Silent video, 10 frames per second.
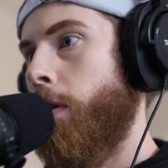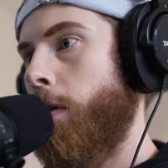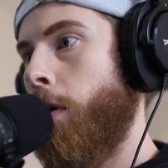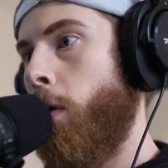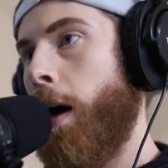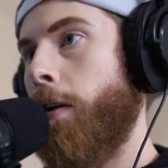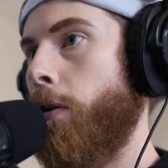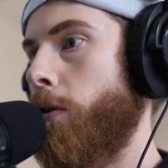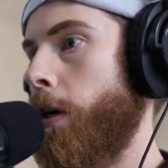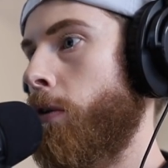You know, I know
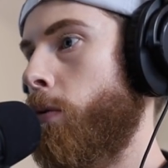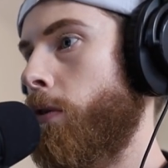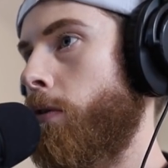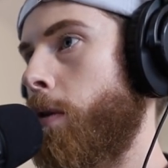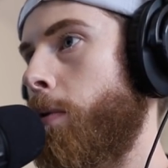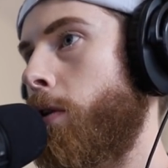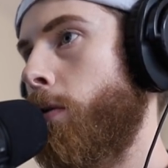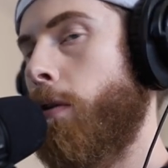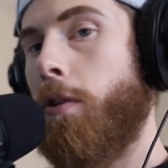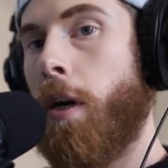you guys want to see me
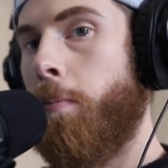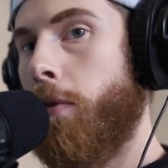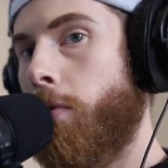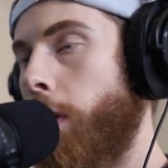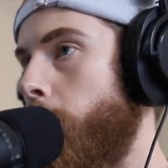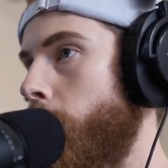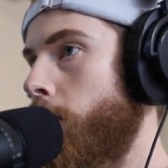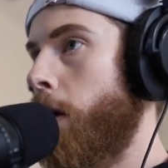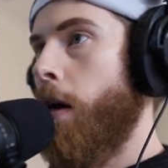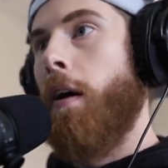do the jumpy
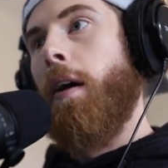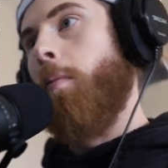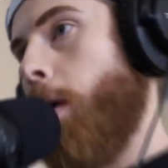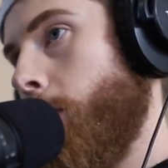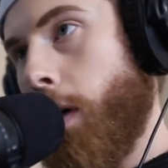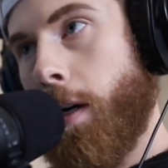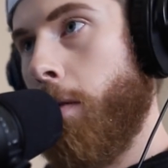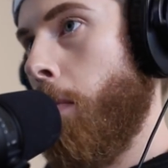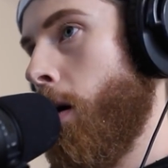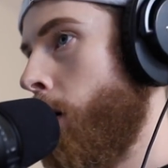screamies, but I'm
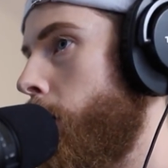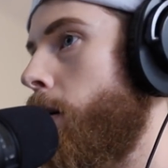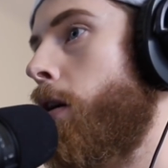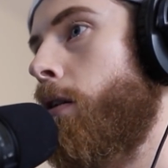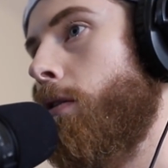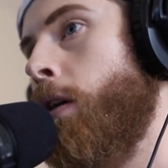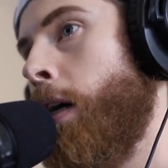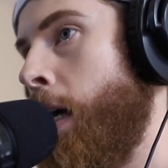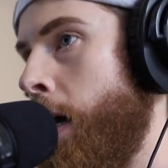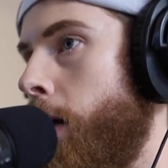done. My heart hurts.
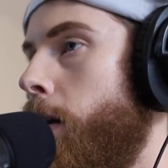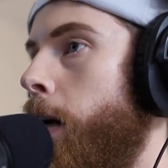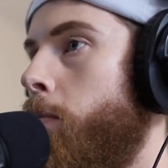I can't.